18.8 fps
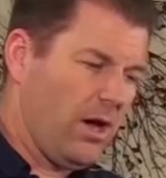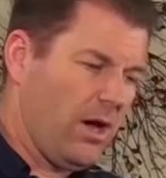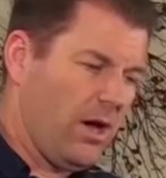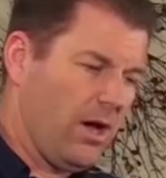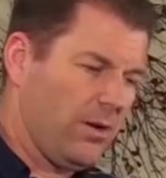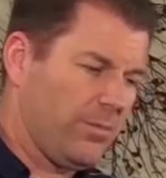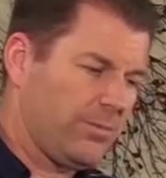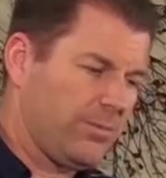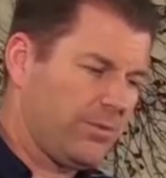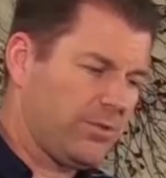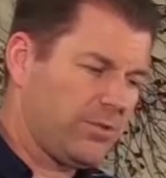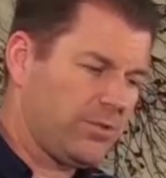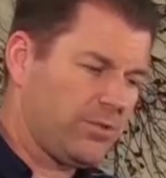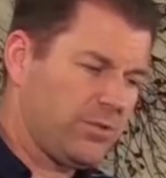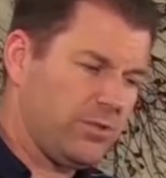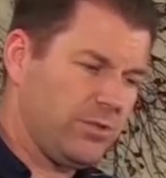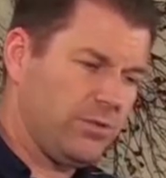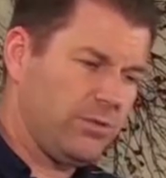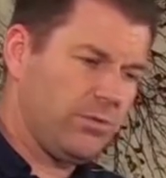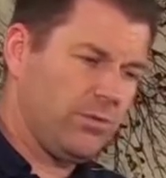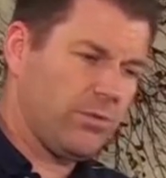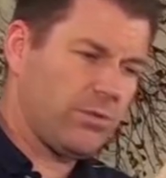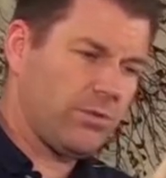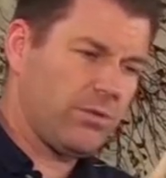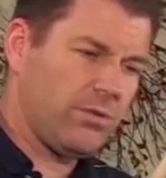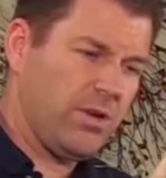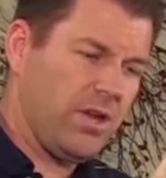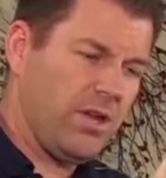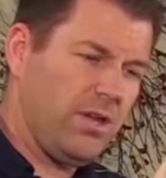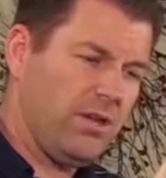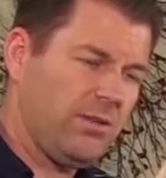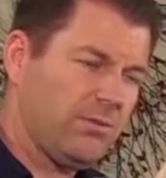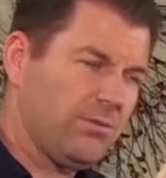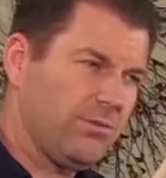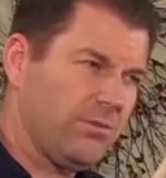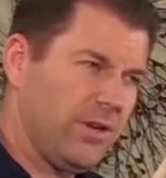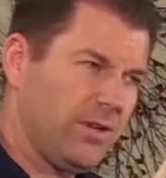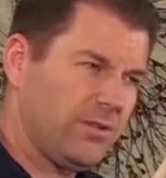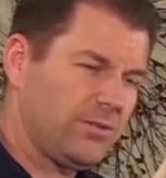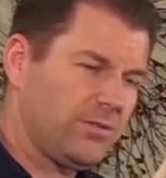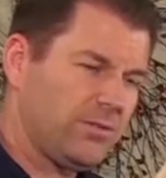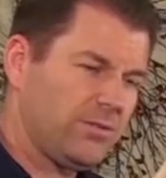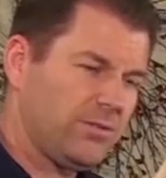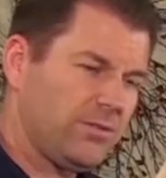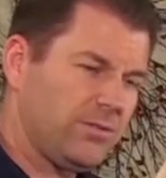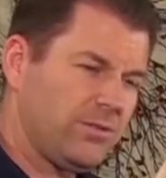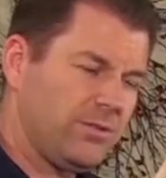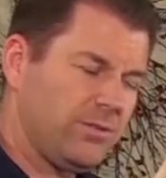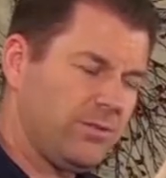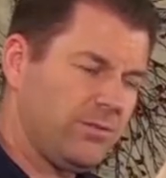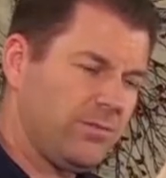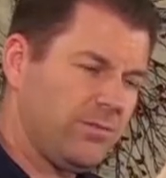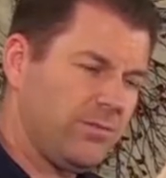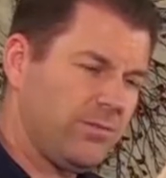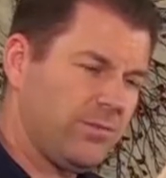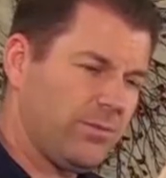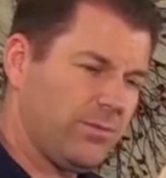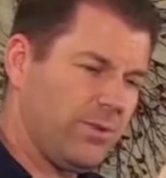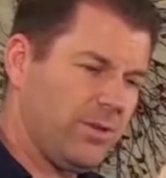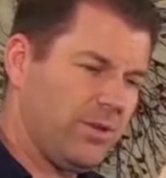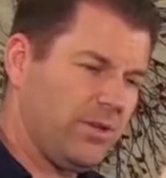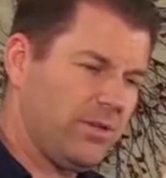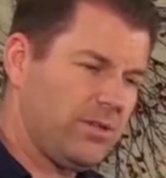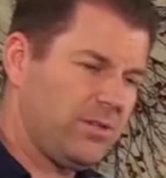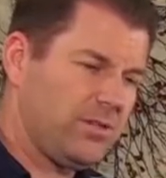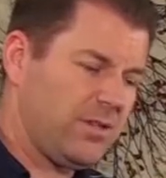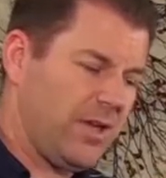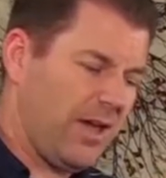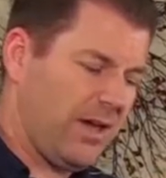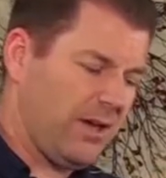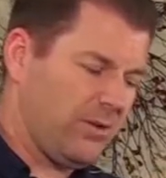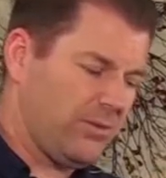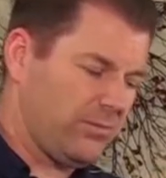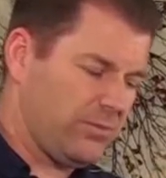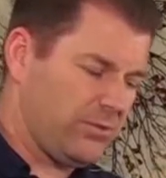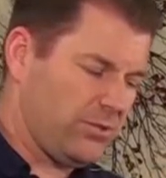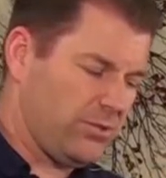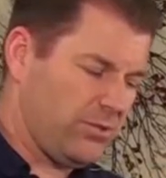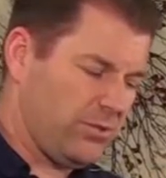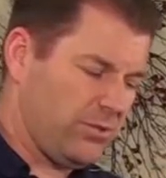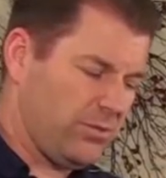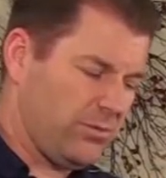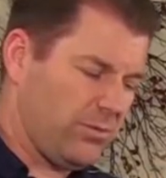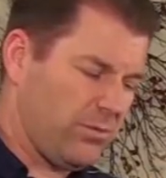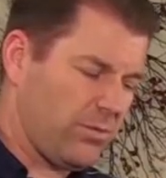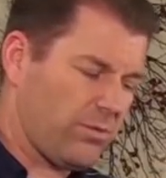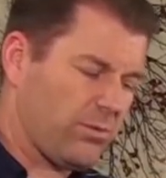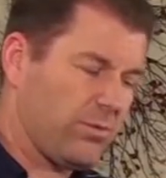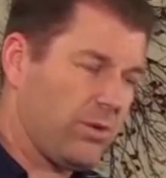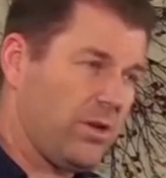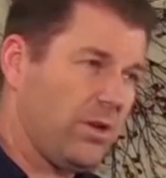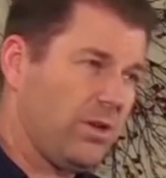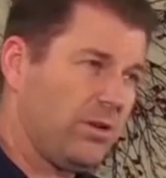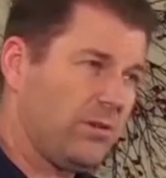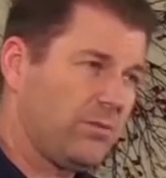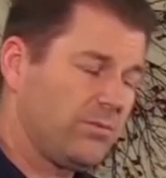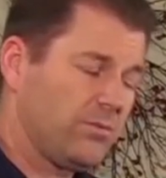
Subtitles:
Up, 2, 3. Rest, 2, 3. Down, 2, 3.